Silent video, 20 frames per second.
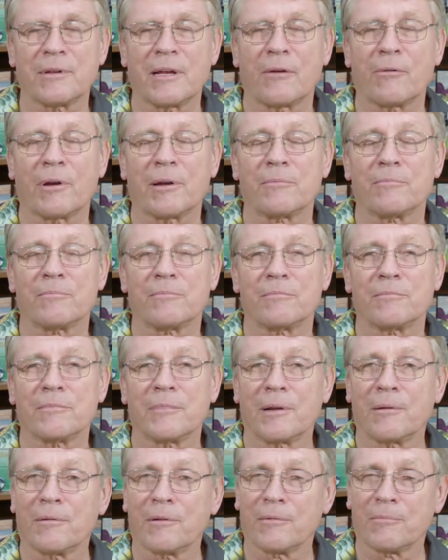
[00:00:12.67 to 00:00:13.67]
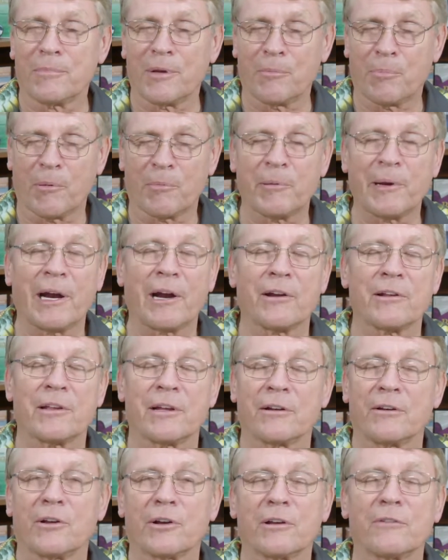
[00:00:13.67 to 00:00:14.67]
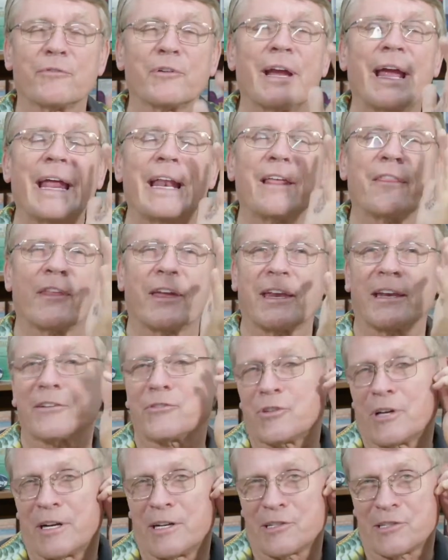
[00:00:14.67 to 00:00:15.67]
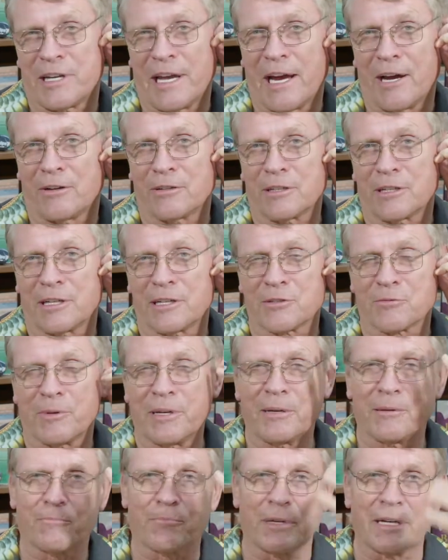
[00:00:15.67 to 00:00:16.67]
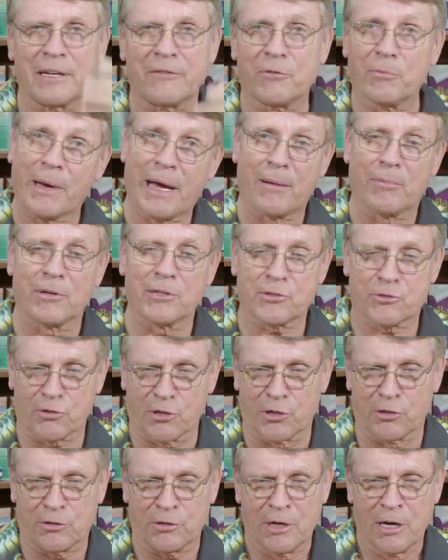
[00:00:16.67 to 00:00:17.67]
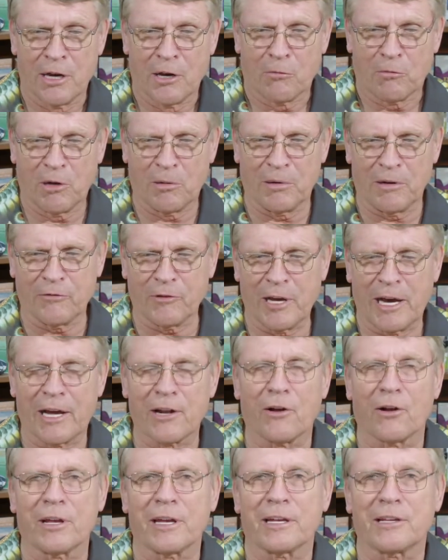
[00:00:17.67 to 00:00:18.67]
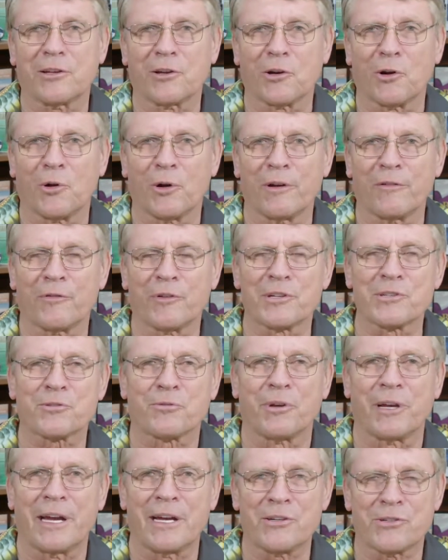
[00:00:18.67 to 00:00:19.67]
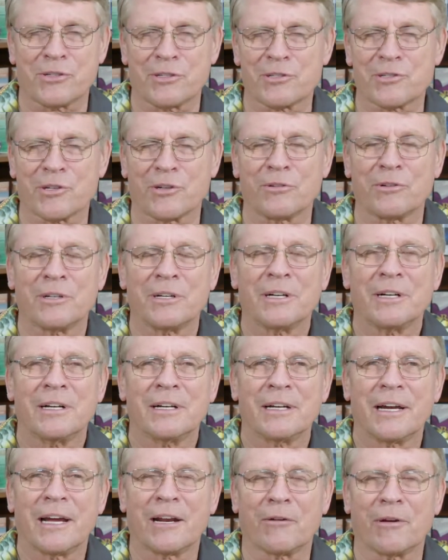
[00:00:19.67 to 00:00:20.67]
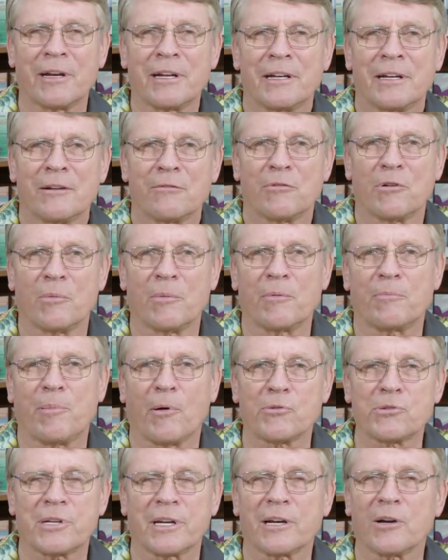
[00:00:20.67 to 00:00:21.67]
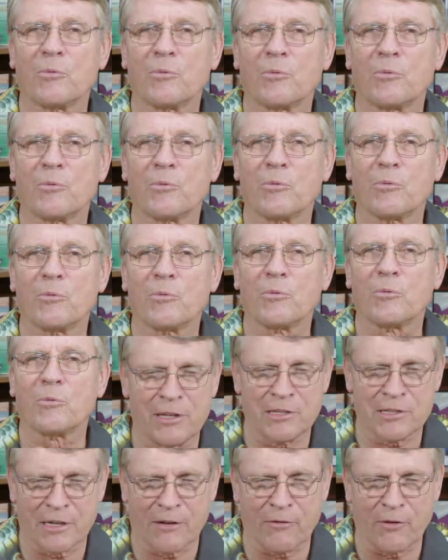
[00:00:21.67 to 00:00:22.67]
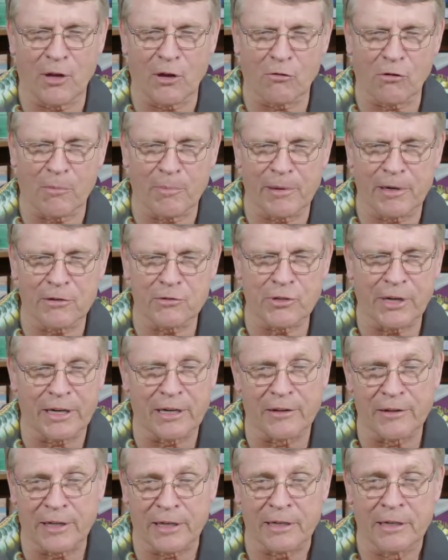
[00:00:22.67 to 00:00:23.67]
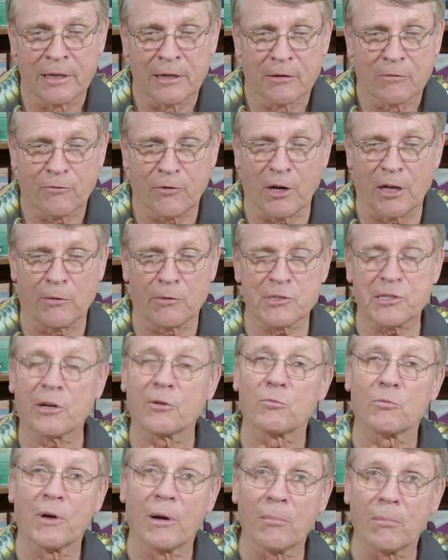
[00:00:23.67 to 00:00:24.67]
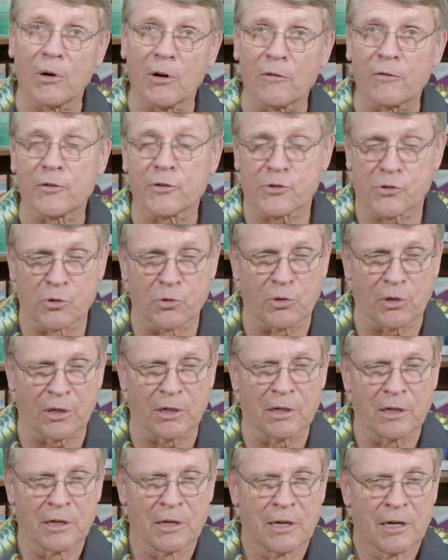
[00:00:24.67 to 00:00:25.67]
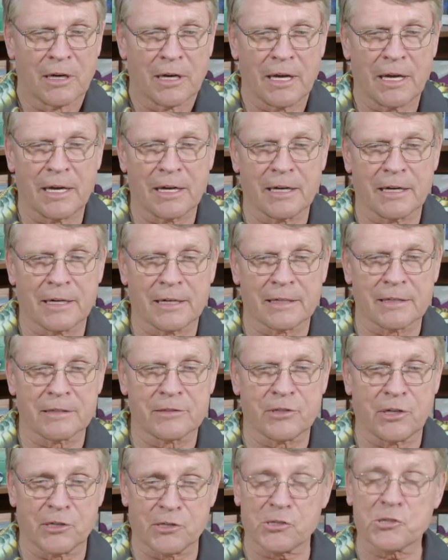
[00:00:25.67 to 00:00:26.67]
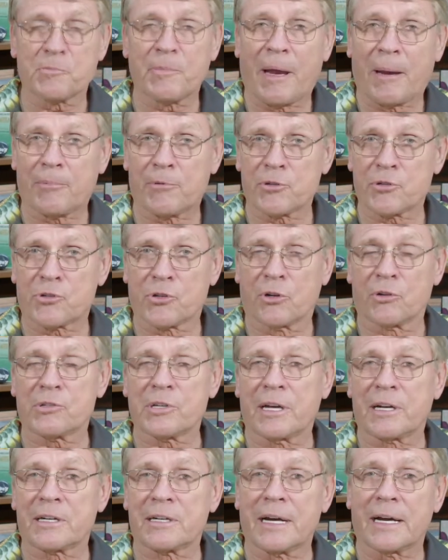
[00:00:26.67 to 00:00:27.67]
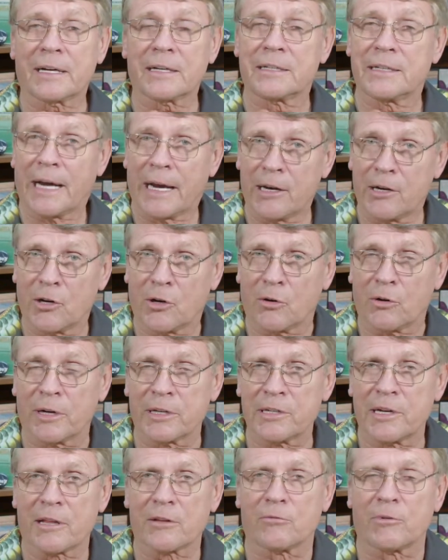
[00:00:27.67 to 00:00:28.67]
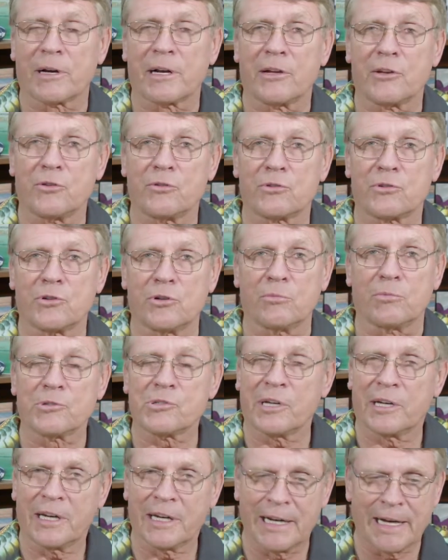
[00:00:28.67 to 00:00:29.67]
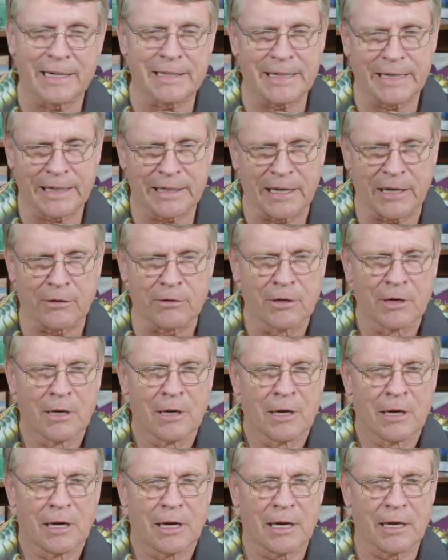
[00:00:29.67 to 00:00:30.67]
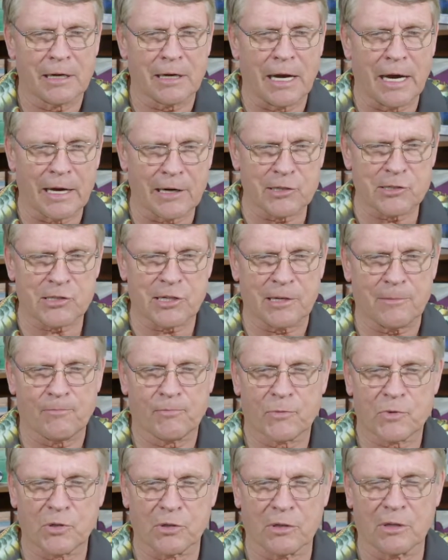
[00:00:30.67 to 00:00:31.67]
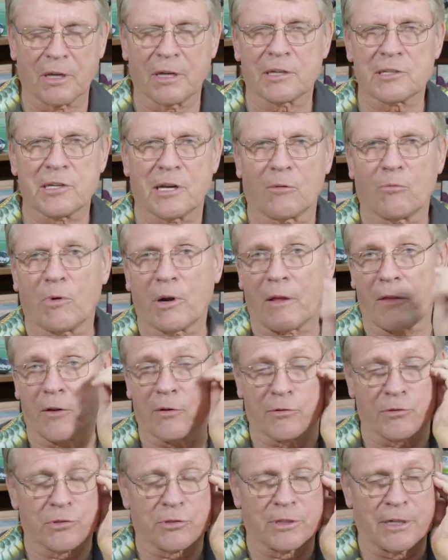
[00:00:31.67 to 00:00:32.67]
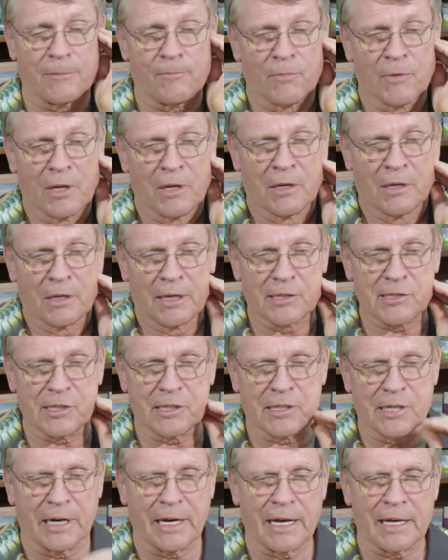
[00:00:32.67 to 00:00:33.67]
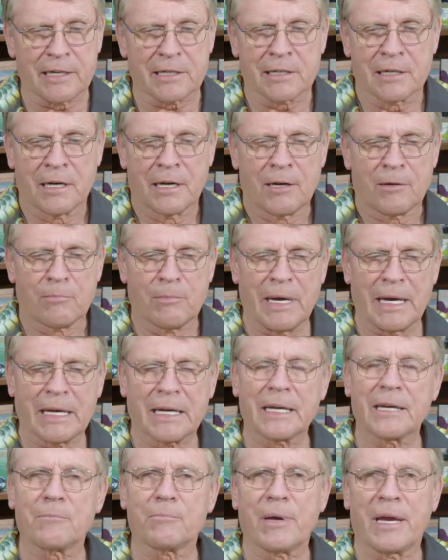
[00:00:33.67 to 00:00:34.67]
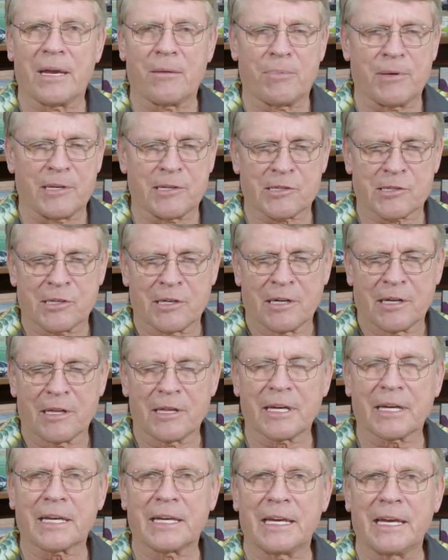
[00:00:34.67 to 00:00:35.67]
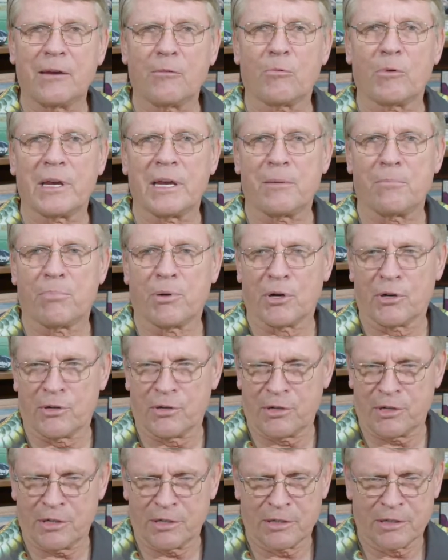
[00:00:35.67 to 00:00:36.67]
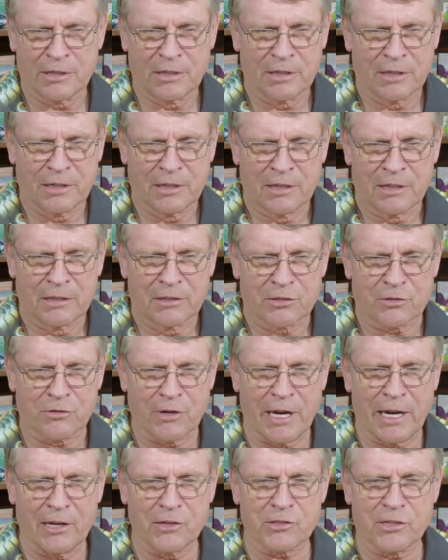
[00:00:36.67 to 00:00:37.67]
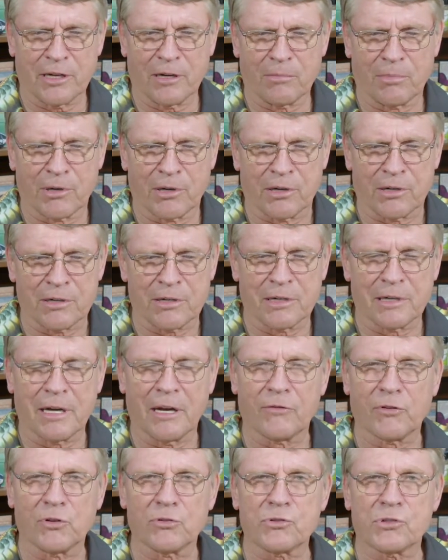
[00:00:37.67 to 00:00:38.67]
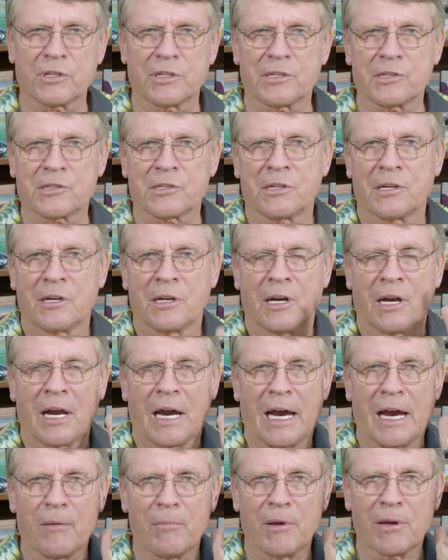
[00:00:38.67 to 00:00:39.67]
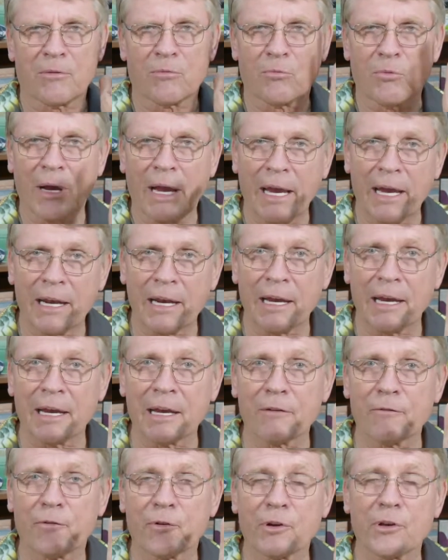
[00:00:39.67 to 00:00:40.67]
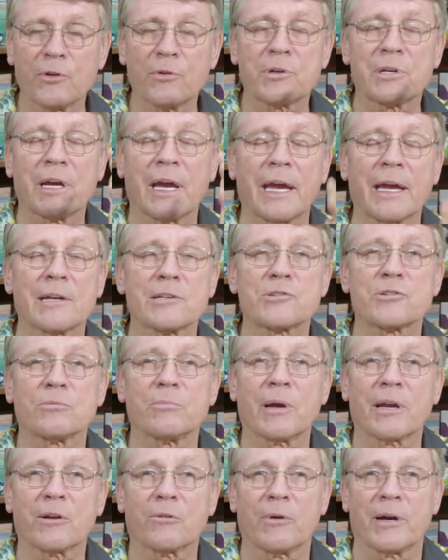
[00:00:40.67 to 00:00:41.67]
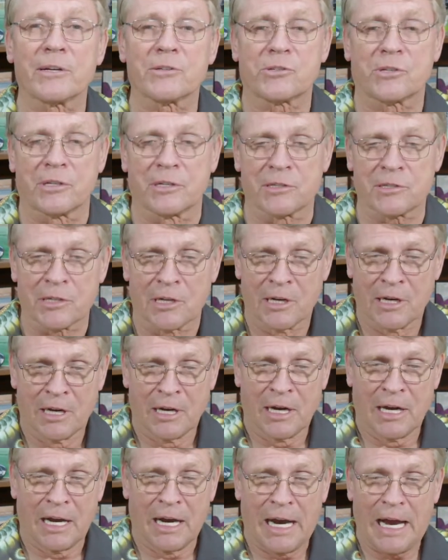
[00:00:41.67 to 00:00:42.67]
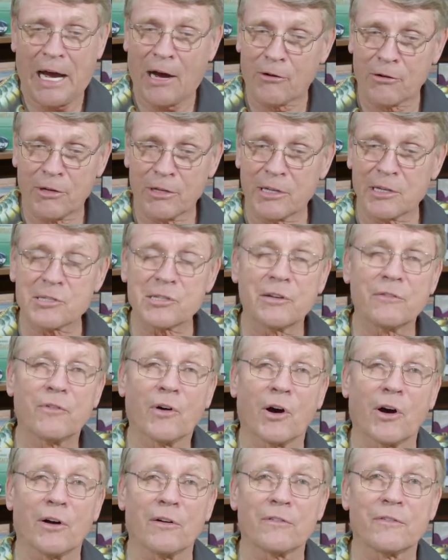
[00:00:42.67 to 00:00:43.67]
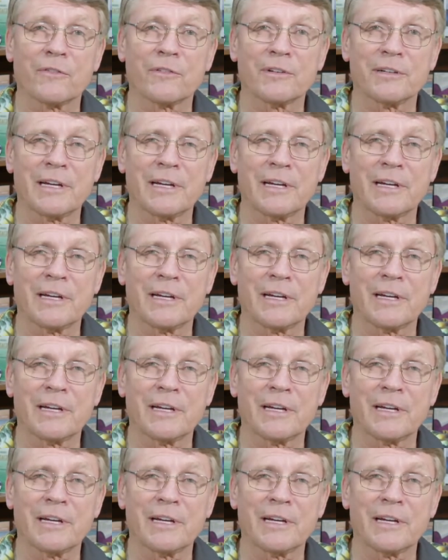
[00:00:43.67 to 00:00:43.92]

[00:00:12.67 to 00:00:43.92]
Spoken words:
Anyway, be prepared. They're looking for anything to shut us down because we believe the Bible is true. We believe God ought to get the glory for his creation. So anyway, we'll be posting a week from now. These stuff will all go up on our channel then. Follow us on Rumble for sure, and on Genesis Baptist Church and Dr.Dino, another one on YouTube, which they did not take down, and Odyssey. So you can get us on one of those, all right? Let's see, tonight, making babies, the kiwi bird. Strange little bird. Evolutionists, I've been waiting for you to answer my questions. How did this evolve?